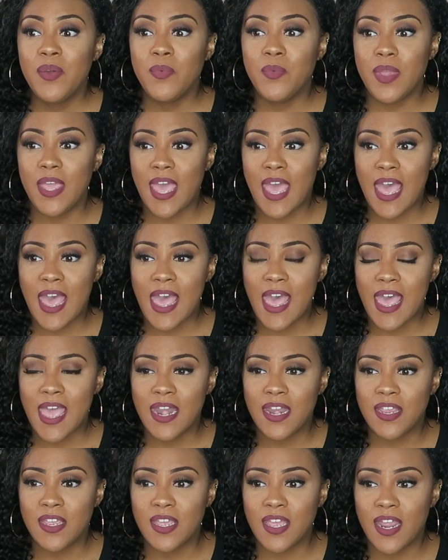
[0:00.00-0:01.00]
we
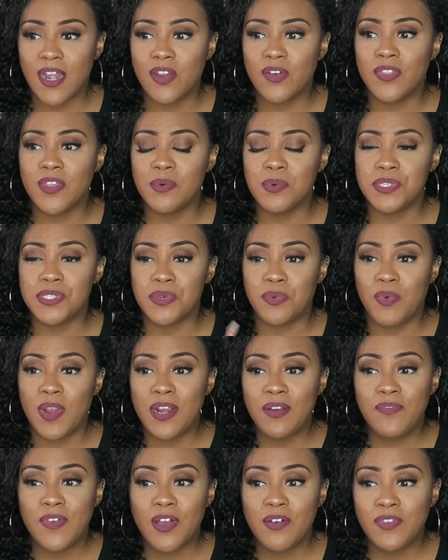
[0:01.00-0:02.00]
had, I know there was a
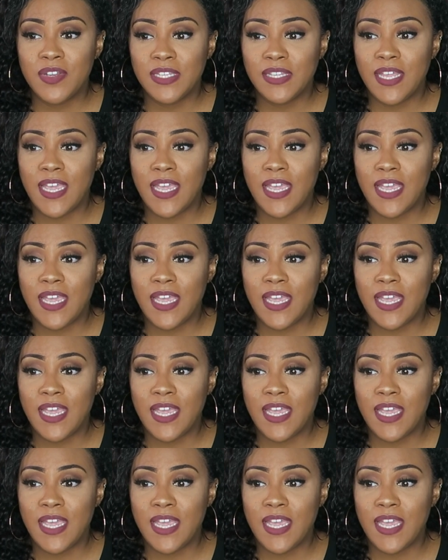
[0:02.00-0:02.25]
red velvet